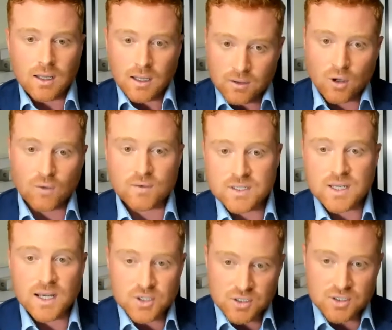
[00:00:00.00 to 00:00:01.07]
And the obvious
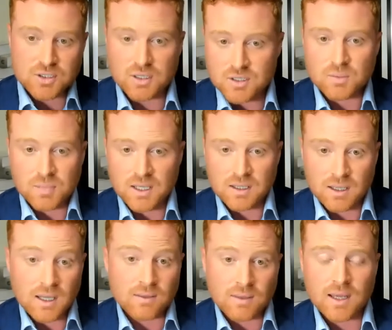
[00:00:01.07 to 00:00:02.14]
action is, is to be
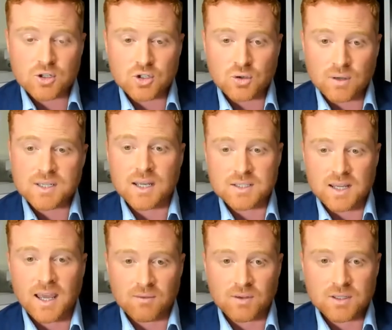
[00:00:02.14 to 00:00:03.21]
in that choice and to
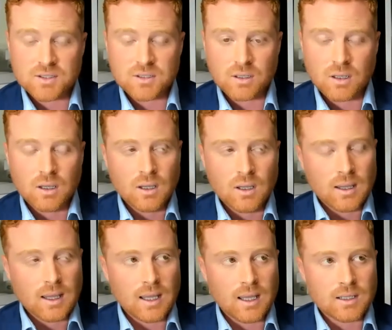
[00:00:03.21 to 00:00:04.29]
have it.
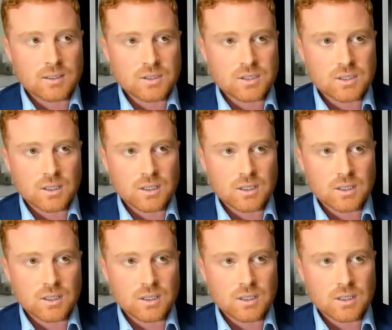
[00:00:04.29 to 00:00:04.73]
And